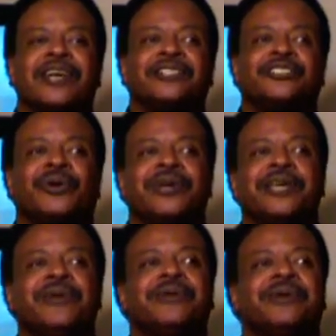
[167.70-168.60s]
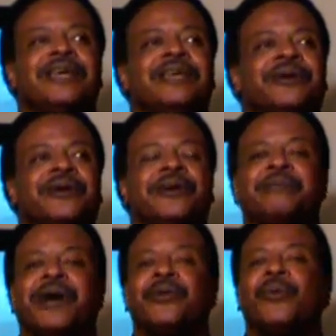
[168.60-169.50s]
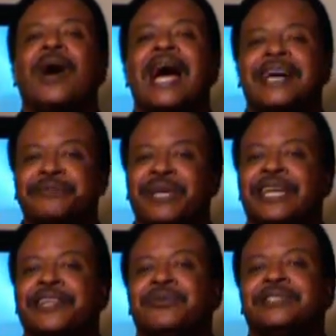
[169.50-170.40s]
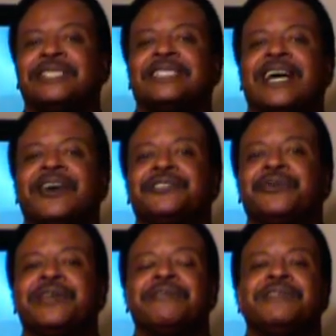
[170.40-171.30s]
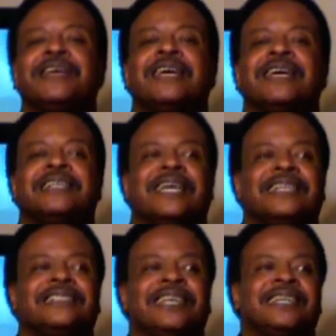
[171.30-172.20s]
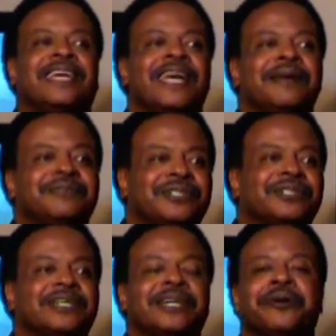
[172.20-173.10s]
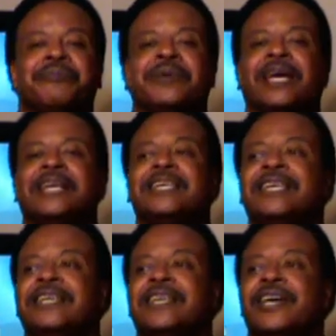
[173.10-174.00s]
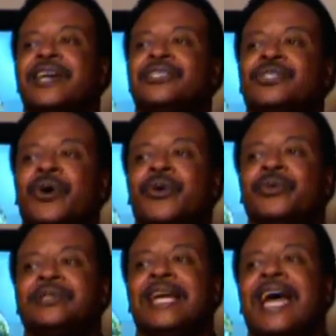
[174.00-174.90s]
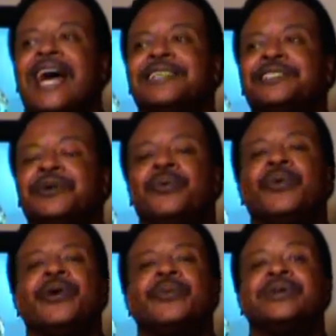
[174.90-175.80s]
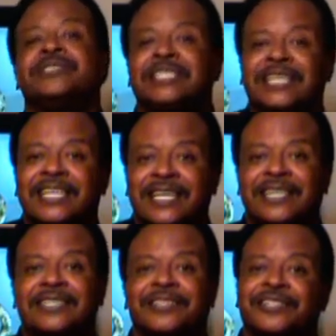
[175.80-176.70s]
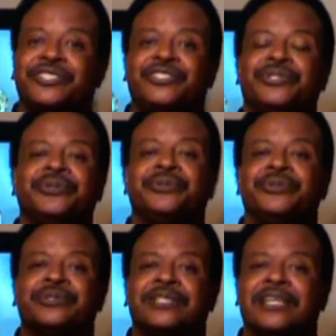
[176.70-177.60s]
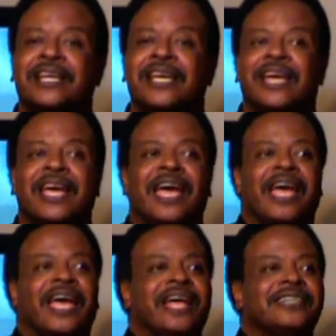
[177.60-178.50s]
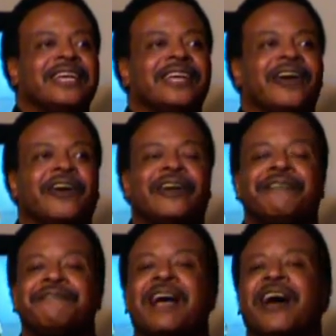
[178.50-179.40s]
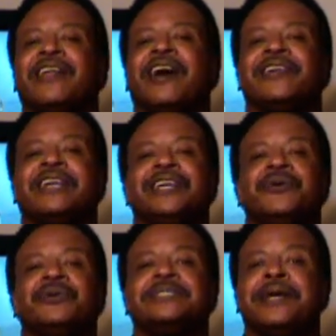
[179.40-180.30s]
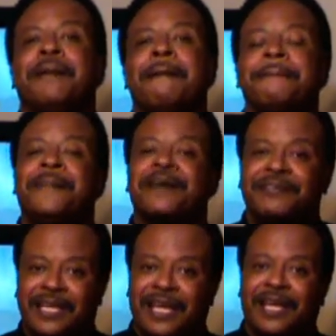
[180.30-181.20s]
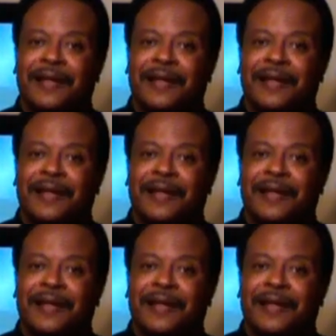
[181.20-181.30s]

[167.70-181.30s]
So he, he heard about the wise man that was in town, so he, they, they came to him and he told, they asked him where was the king of the Jews. And King Herod had found out that he was in Bethlehem.